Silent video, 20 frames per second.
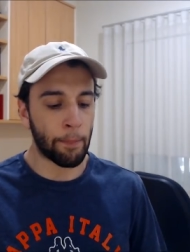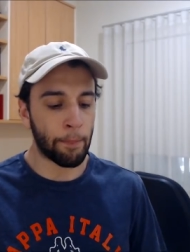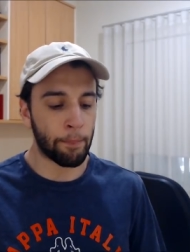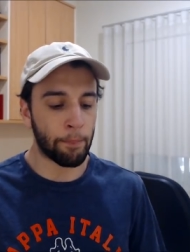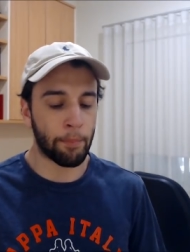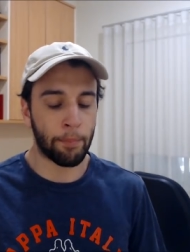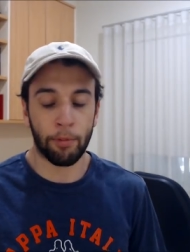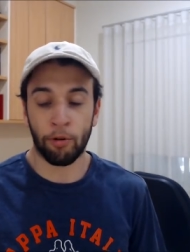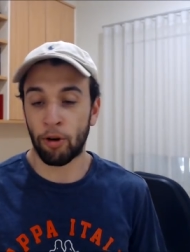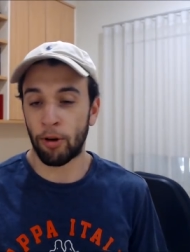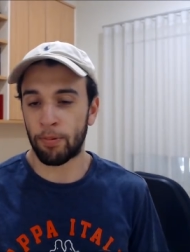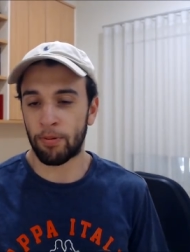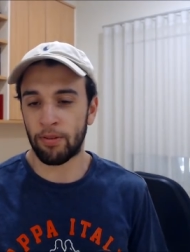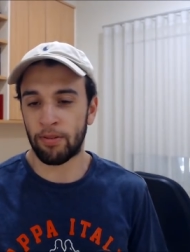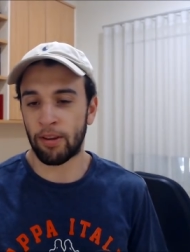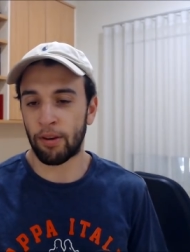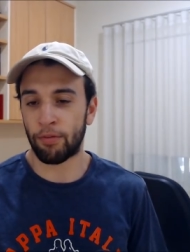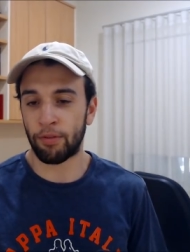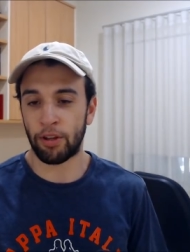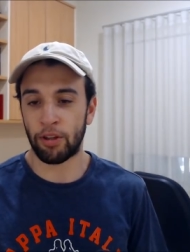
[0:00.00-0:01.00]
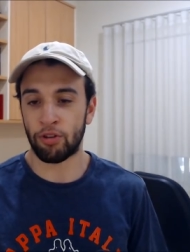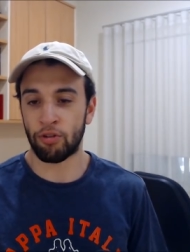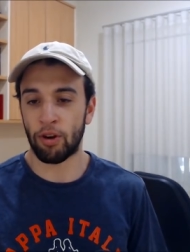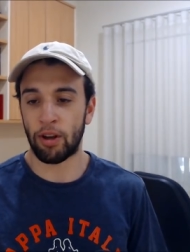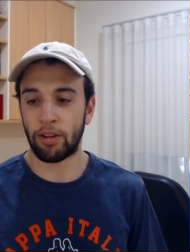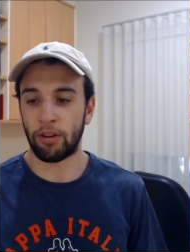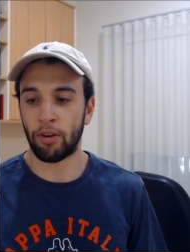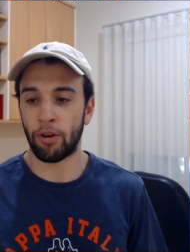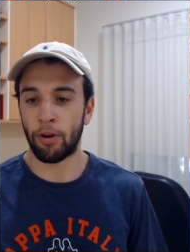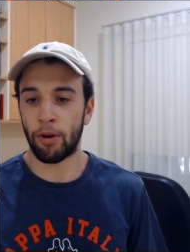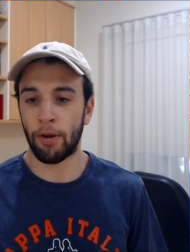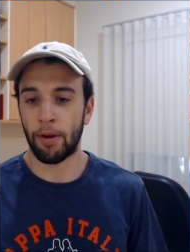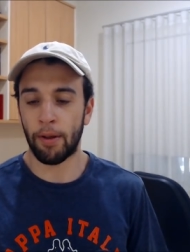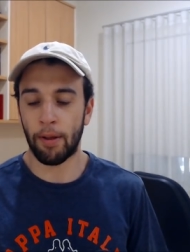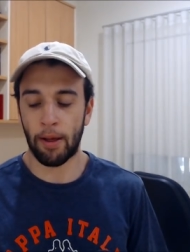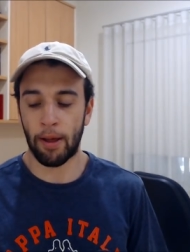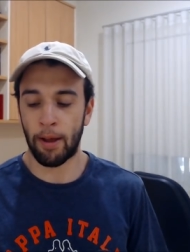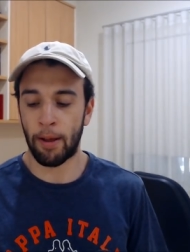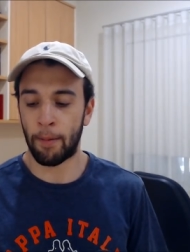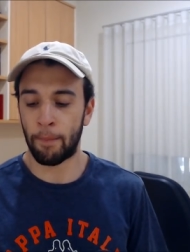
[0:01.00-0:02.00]
Cripps is definitely a trade though.
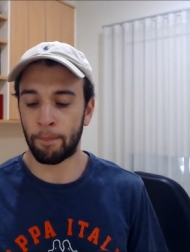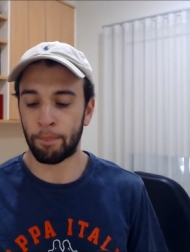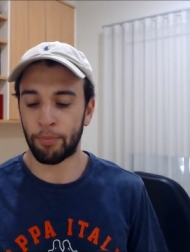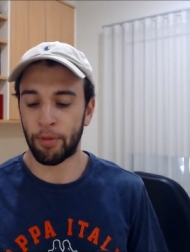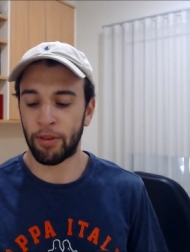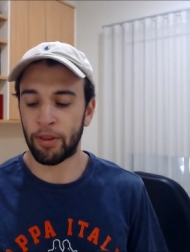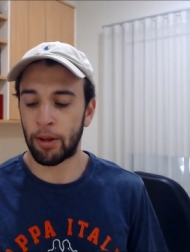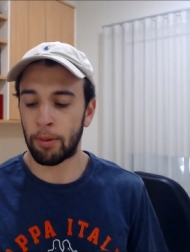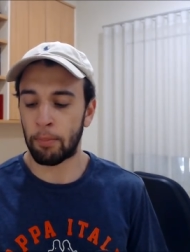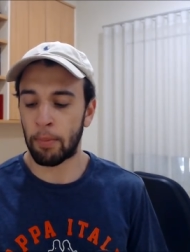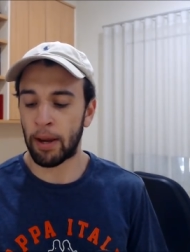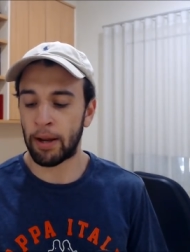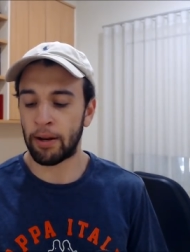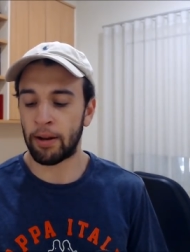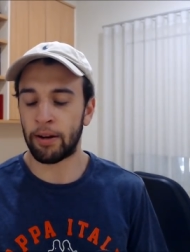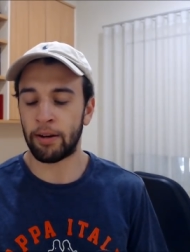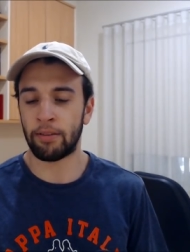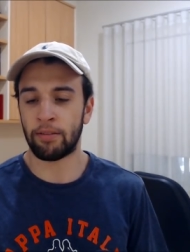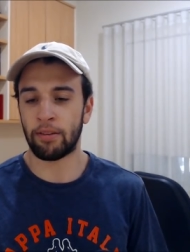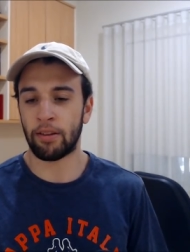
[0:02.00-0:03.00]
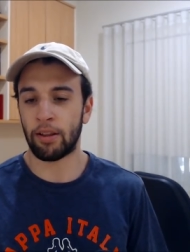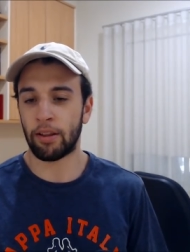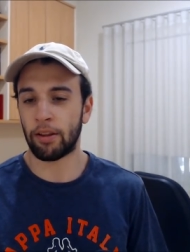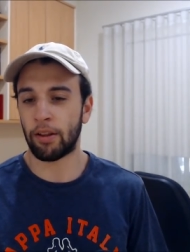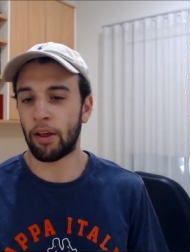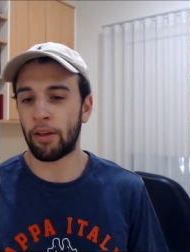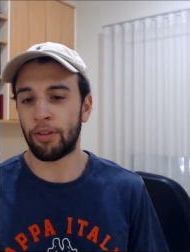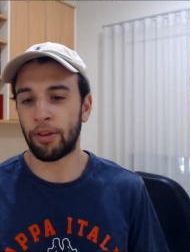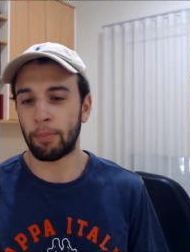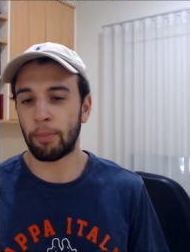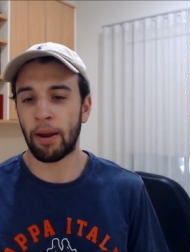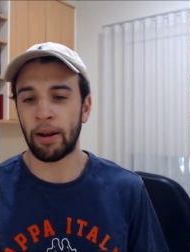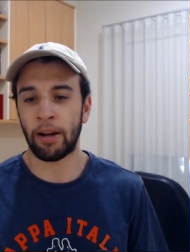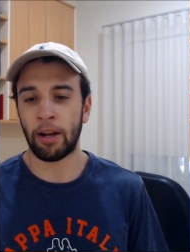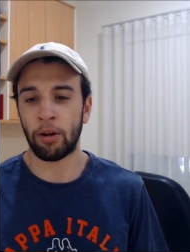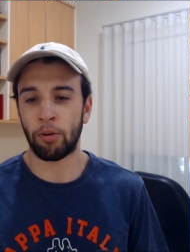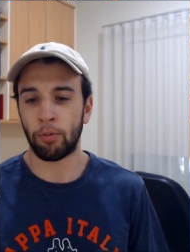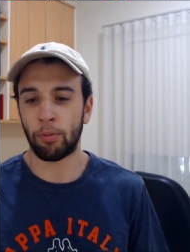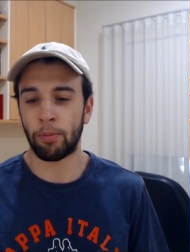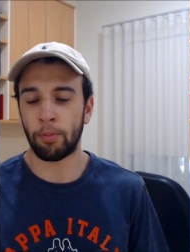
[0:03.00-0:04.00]
And then Maynard I think
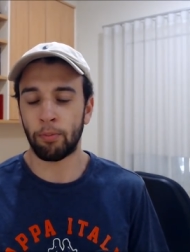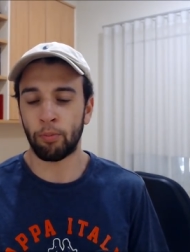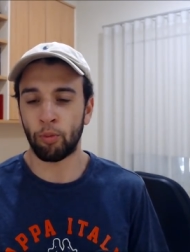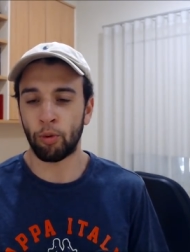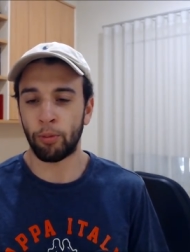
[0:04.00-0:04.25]
Maynard will be